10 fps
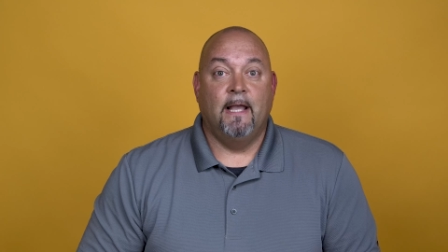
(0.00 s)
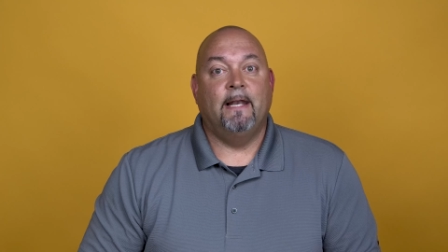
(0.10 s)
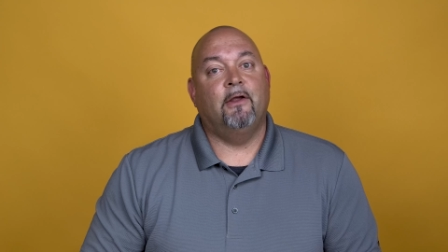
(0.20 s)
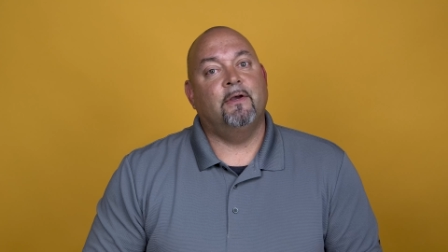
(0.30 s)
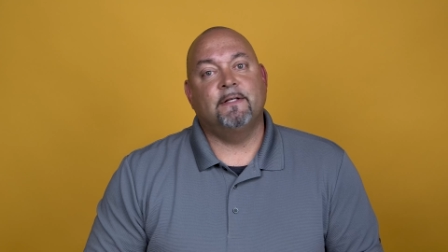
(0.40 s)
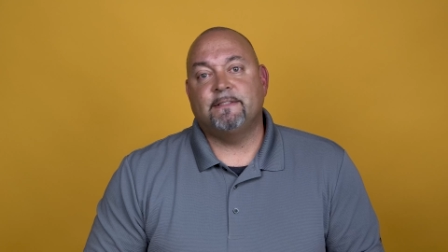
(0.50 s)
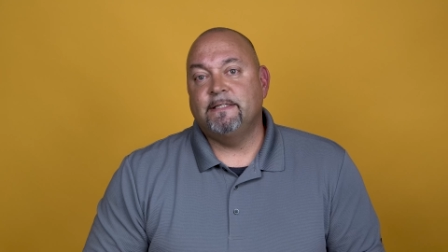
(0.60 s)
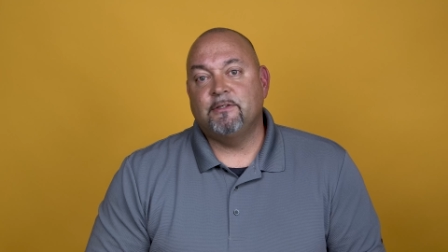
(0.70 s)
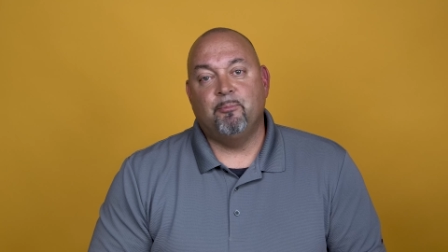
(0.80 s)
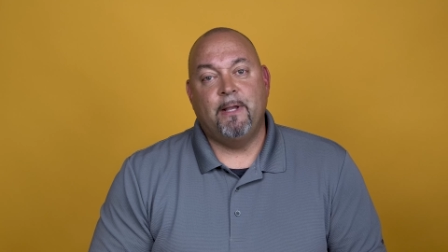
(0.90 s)
Now you're going to see
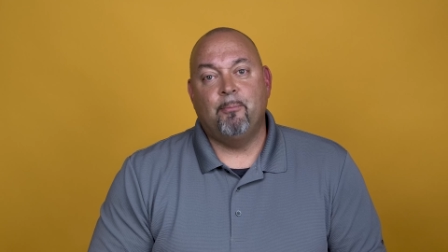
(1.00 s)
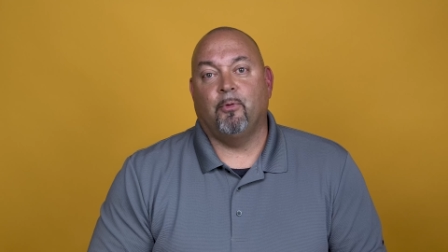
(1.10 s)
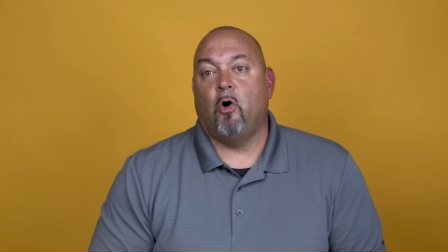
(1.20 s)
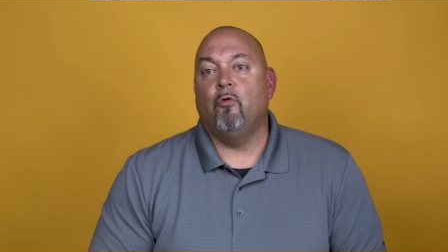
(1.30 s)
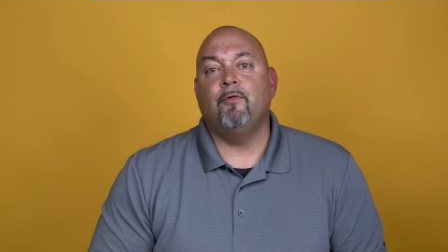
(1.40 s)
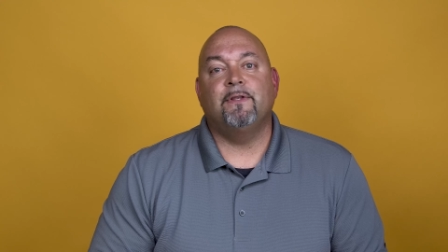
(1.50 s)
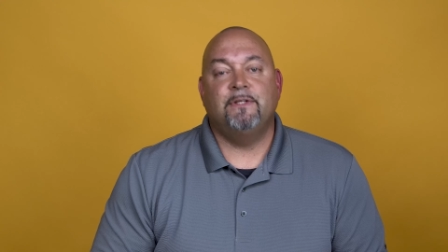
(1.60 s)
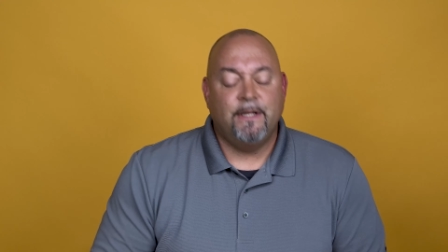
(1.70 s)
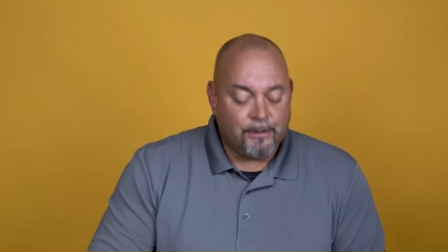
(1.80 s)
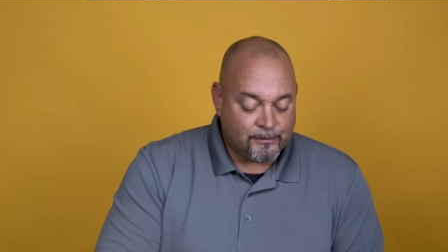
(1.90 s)
some people over the
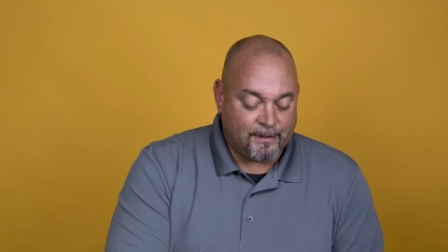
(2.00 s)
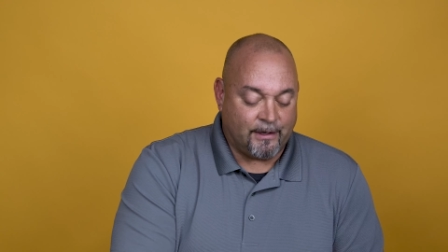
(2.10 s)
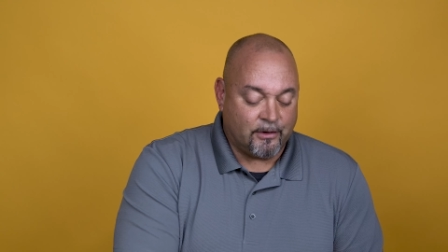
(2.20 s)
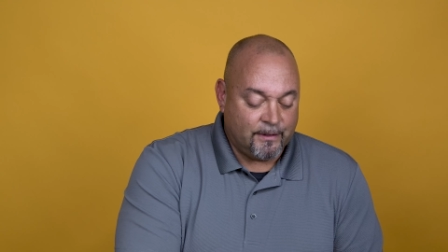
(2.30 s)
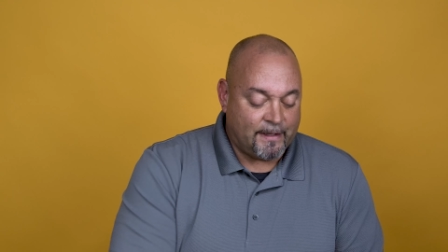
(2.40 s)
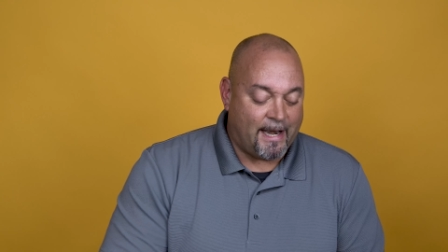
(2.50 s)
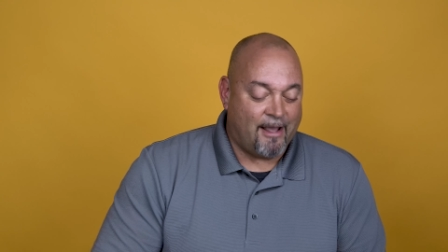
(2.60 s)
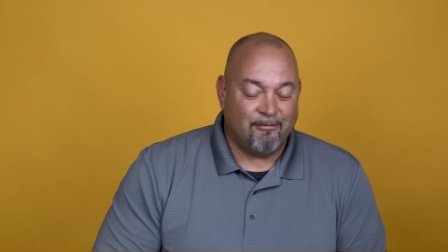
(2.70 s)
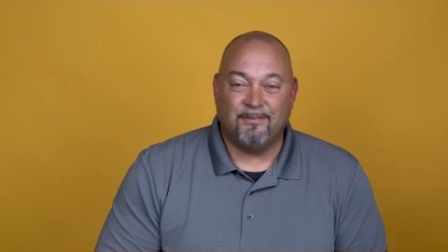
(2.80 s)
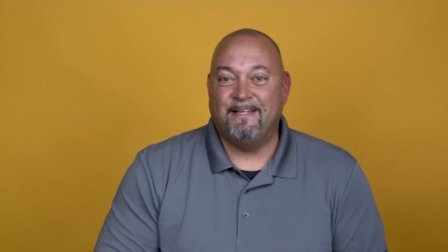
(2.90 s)
years that are that
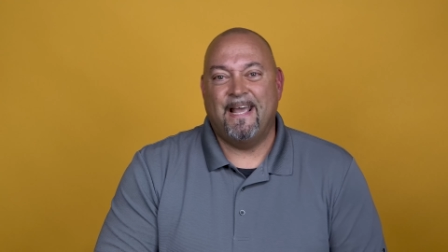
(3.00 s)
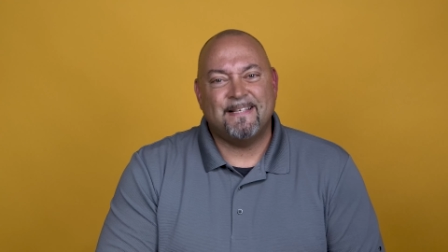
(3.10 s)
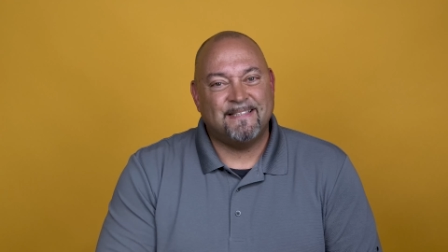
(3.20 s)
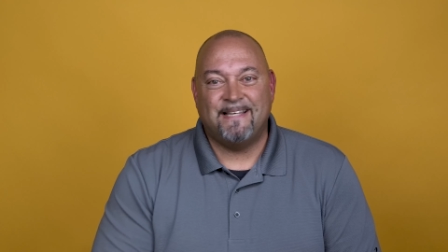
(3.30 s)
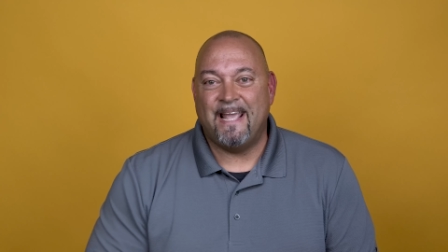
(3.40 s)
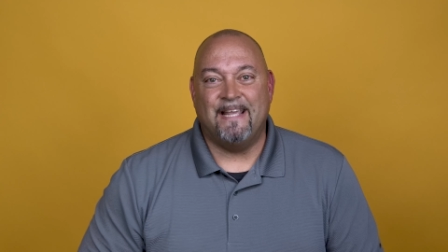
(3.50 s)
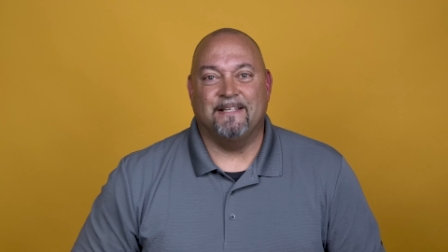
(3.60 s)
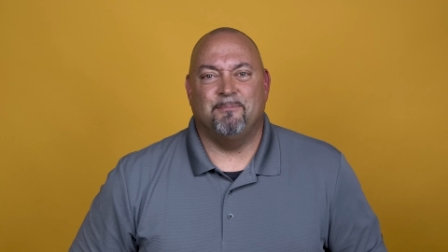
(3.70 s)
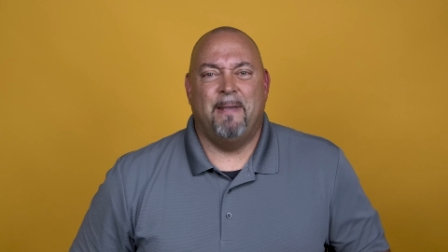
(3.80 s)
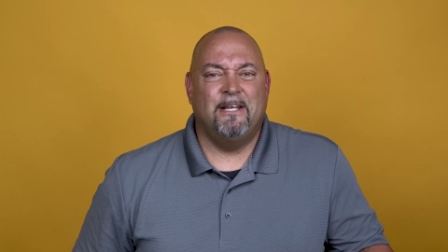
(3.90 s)
have guessed
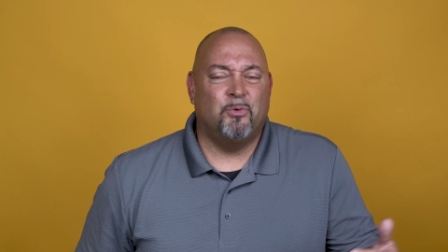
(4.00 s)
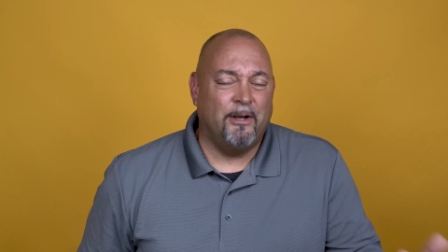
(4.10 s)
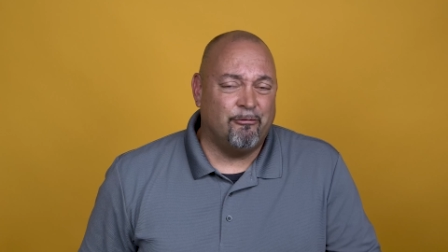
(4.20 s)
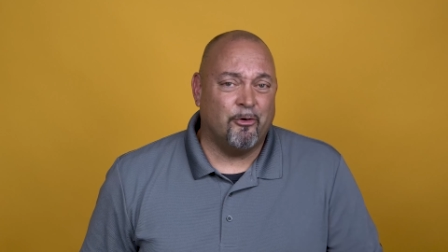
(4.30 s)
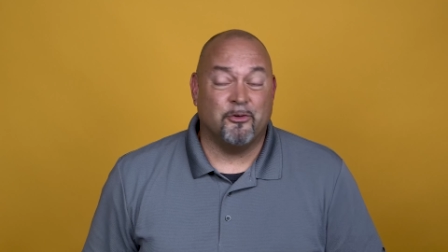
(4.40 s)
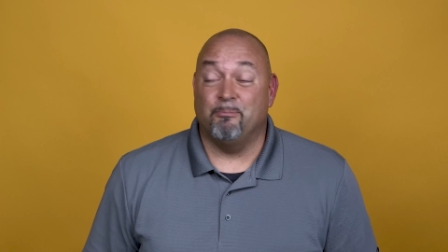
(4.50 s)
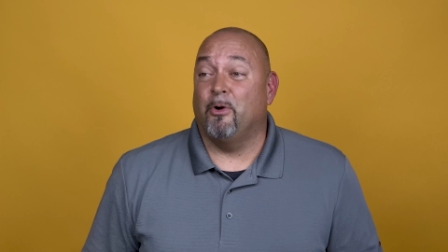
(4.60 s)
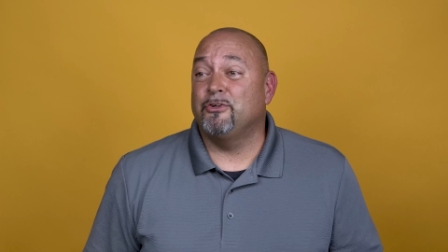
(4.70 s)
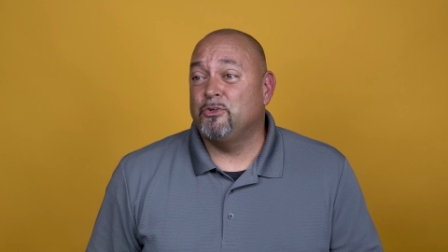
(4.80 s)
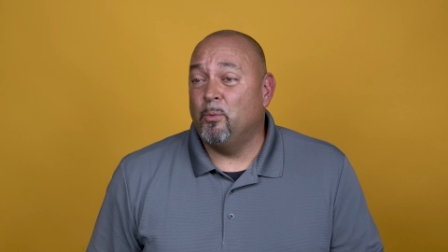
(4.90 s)
days, May 21st,
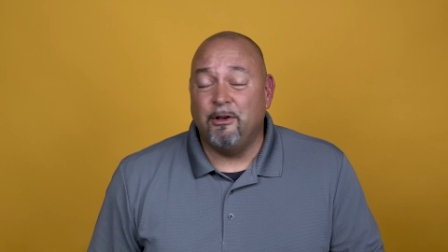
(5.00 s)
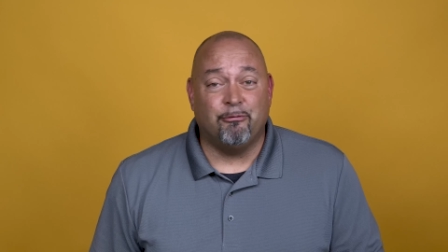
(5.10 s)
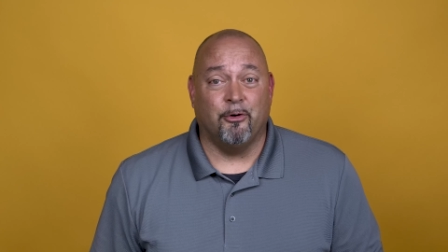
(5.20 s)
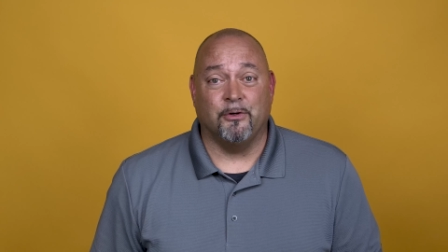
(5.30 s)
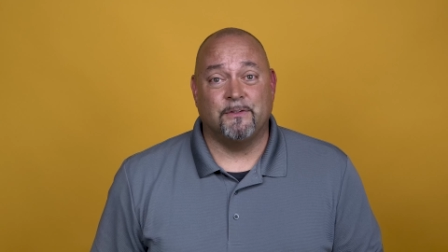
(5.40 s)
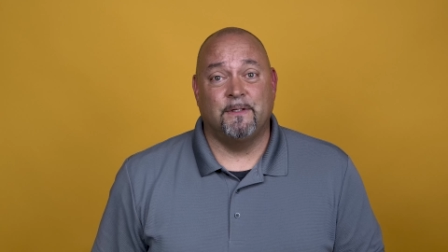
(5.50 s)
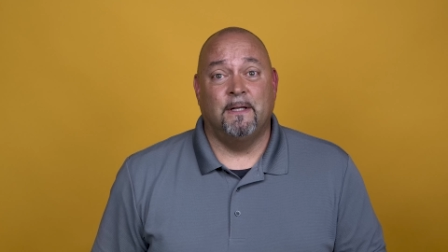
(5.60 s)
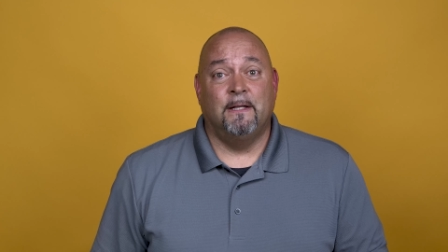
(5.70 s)
March 21st